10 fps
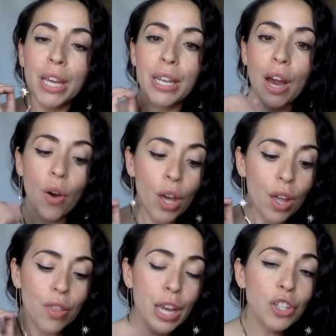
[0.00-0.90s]
Now,
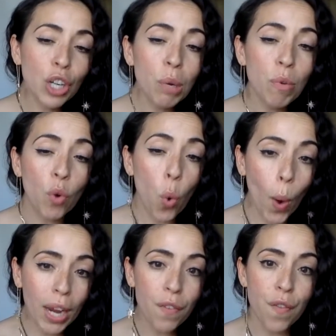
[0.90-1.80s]
things are going to move
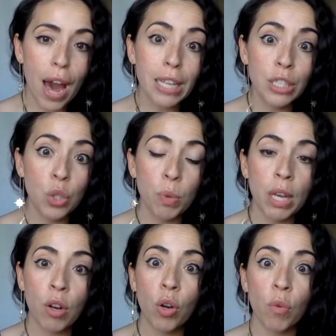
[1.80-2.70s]
quite fast this
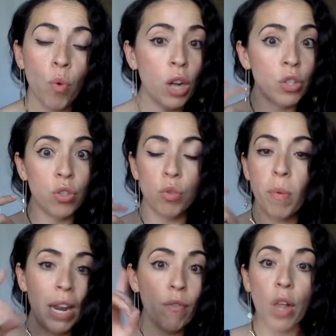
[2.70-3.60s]
weekend in regards to you
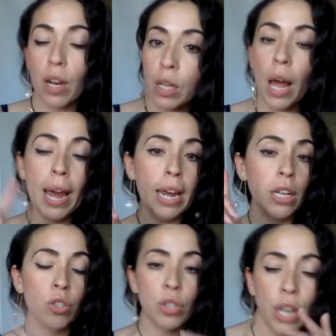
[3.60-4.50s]
might have a lot of
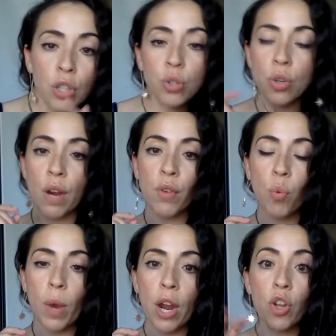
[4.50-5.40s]
clients, your schedules are
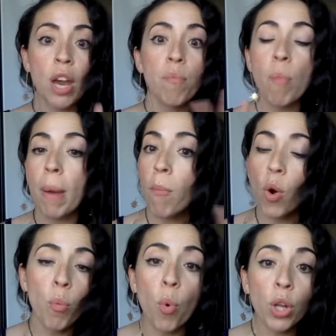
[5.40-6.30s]
everywhere, you have
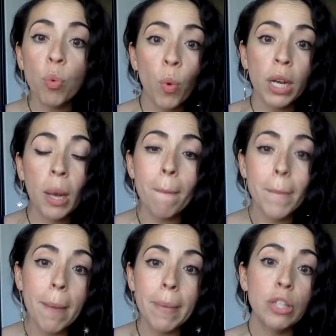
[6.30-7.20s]
more than one
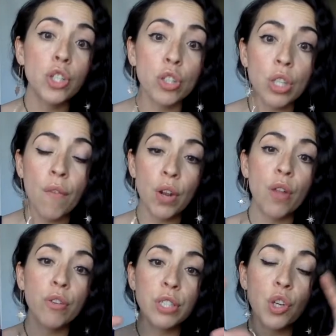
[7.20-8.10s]
commitment to yourself and
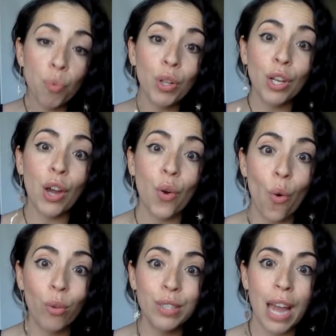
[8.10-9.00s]
others that you really got to
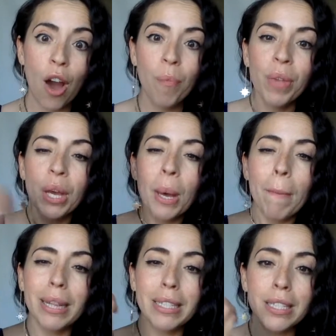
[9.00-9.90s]
hold down.
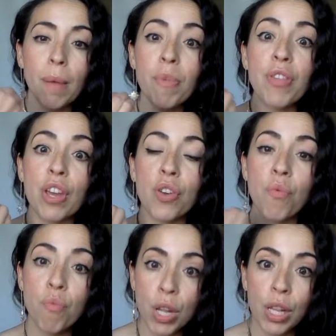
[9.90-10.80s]
But this is something that
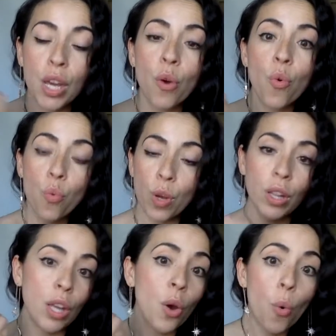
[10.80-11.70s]
you really,
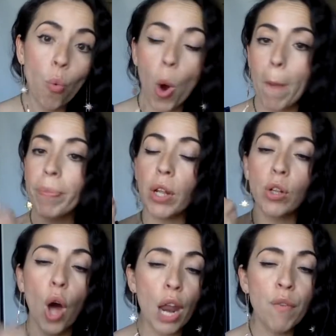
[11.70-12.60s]
really want. A
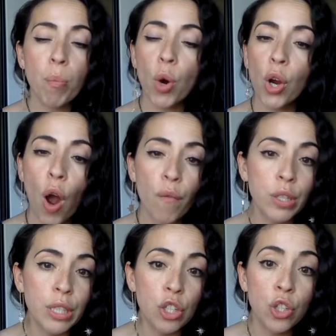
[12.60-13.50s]
lot of important
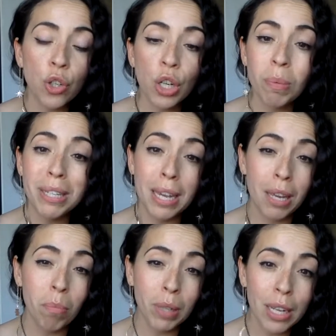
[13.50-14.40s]
conversations are going to be
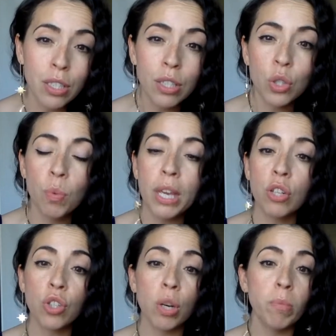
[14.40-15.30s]
taking place this week
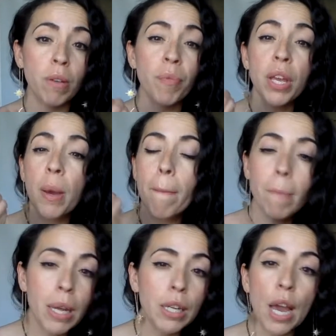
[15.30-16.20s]
in terms of
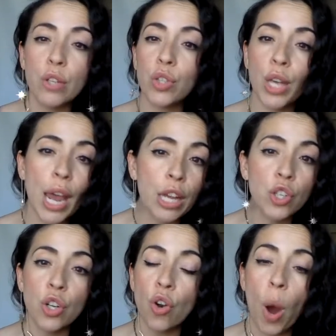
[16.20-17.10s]
money,
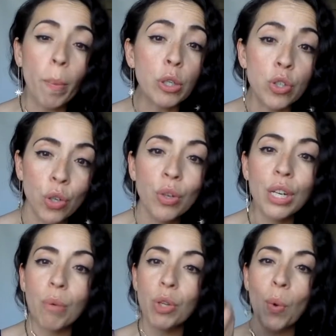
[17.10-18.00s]
education, and
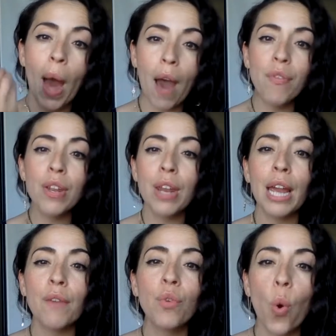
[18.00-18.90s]
opportunity. When you have the
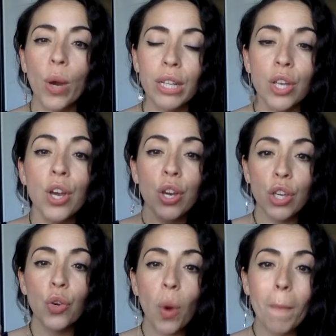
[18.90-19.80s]
Knight of Coins,
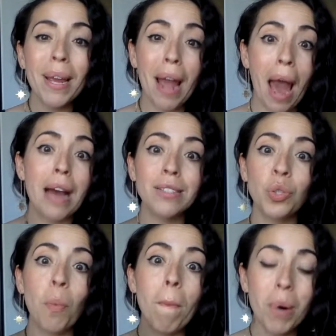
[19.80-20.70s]
you are being asked
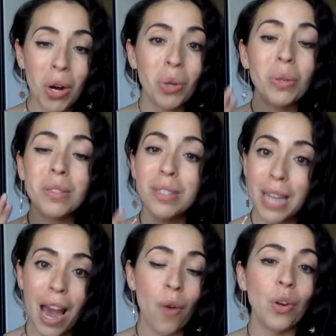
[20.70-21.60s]
to buckle
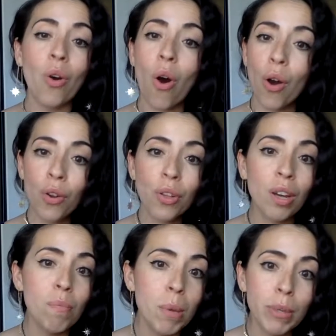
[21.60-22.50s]
down and honor the
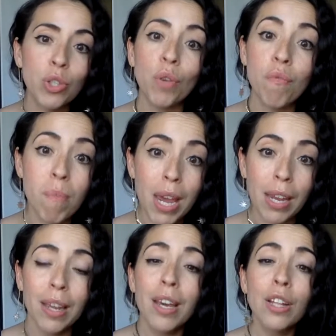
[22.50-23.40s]
commitments you've
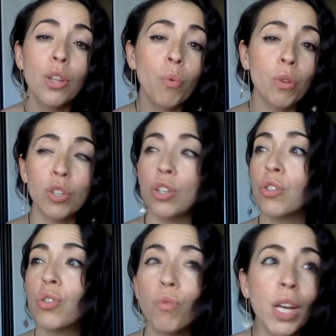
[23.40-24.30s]
made to your
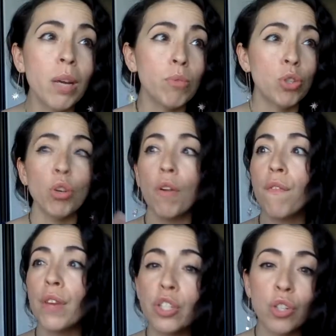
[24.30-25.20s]
dreams, to your
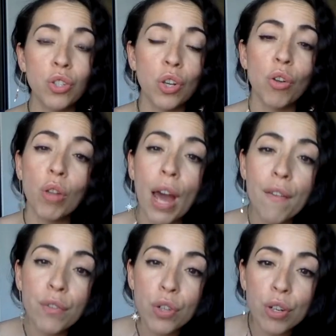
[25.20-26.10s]
vision, to your
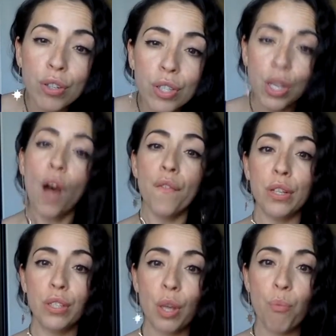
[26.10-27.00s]
life, to yourself
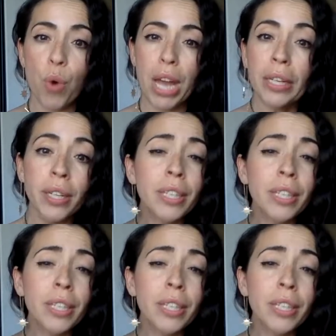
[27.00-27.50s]
in some way.